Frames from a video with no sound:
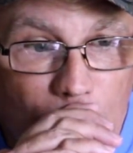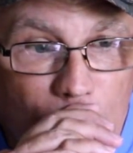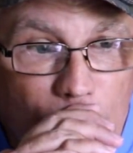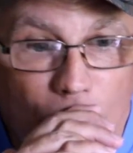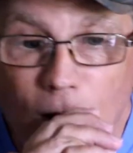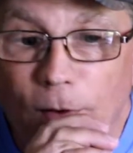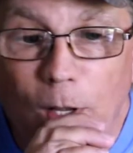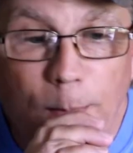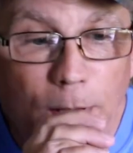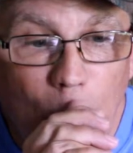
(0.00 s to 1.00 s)
and none of
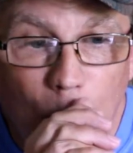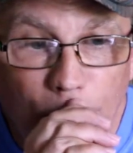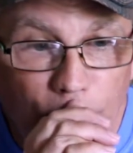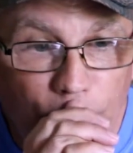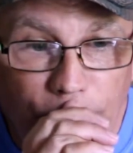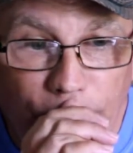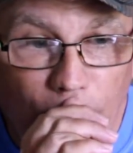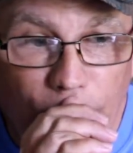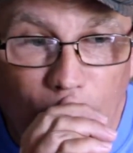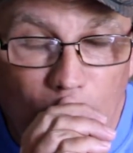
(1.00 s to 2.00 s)
it could be helped, it's just
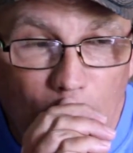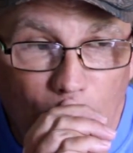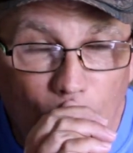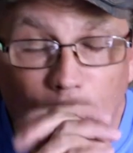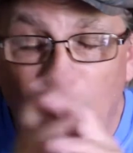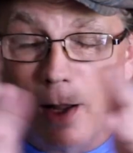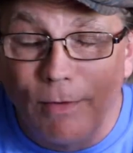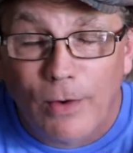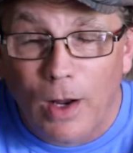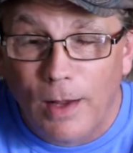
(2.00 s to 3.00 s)
things that,
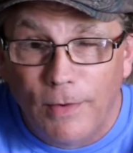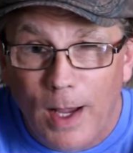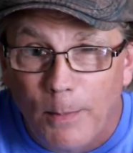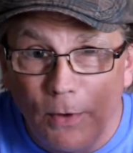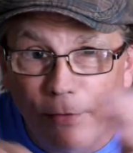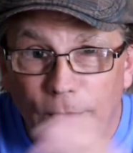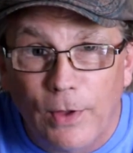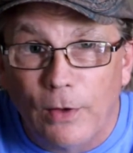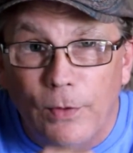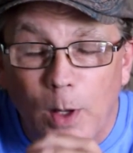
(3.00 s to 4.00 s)
life happens,
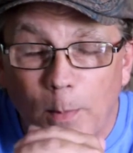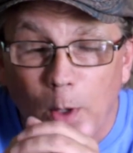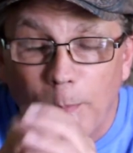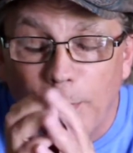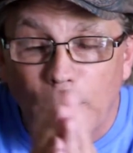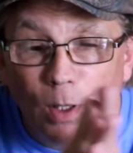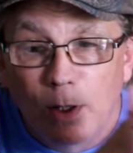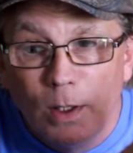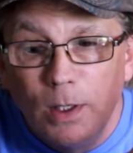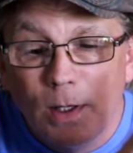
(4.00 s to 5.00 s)
things come up,
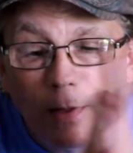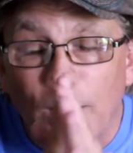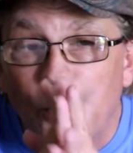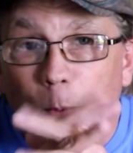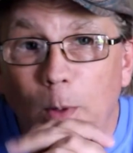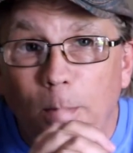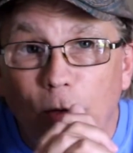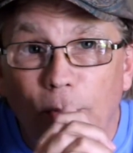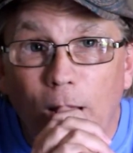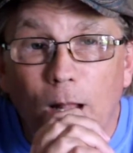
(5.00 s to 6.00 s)
and that's pretty
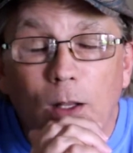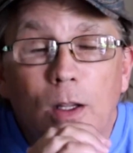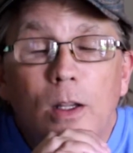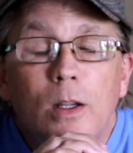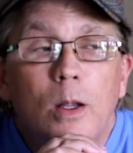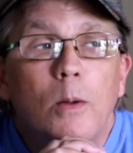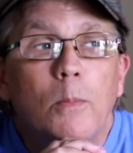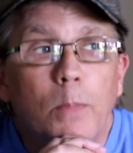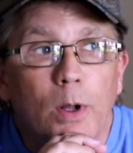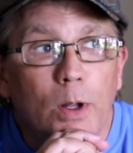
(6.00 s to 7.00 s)
much that.
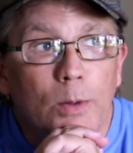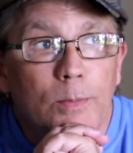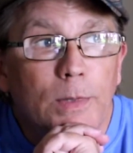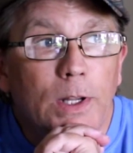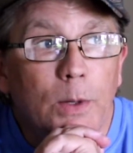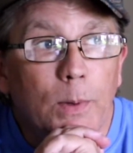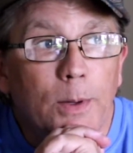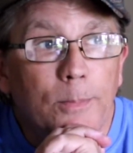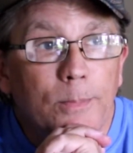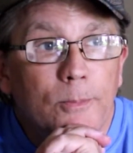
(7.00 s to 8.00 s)
But, anyway.